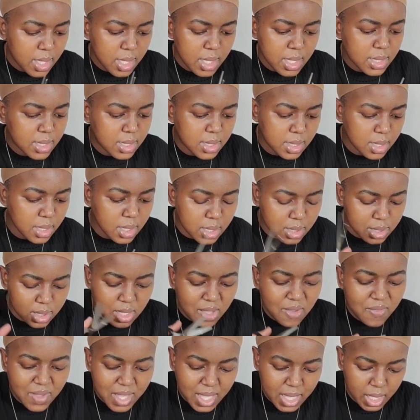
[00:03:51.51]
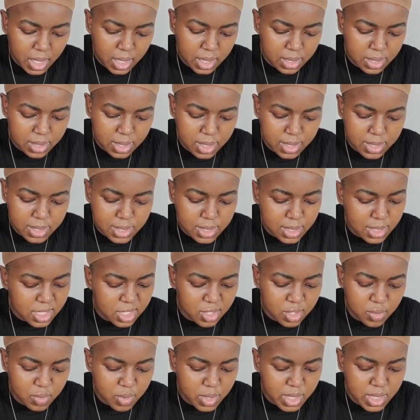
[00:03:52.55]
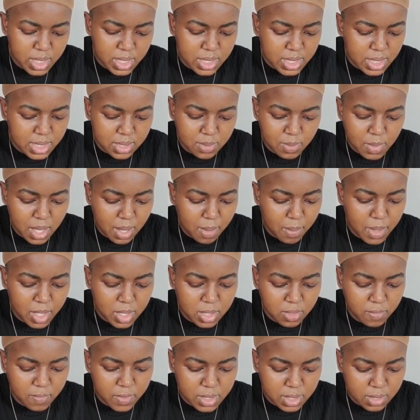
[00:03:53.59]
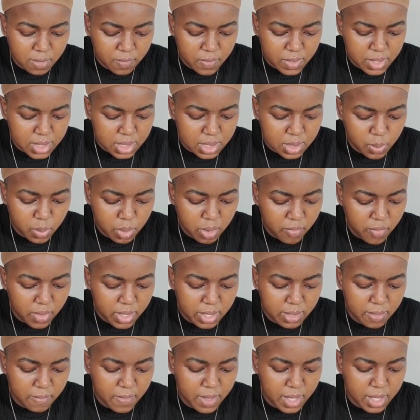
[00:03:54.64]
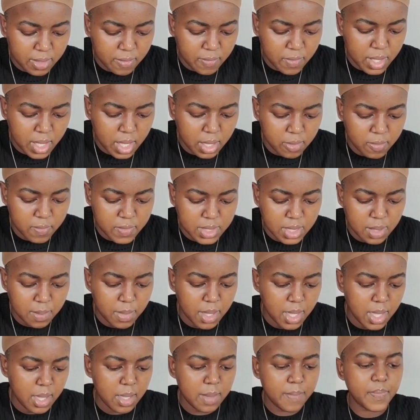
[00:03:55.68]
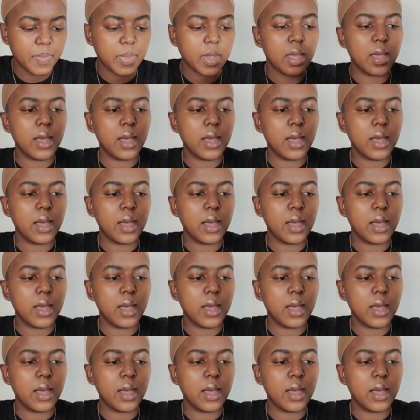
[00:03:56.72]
It's fine. It really doesn't make much of a difference. It's perfectly fine if you cut off some hair.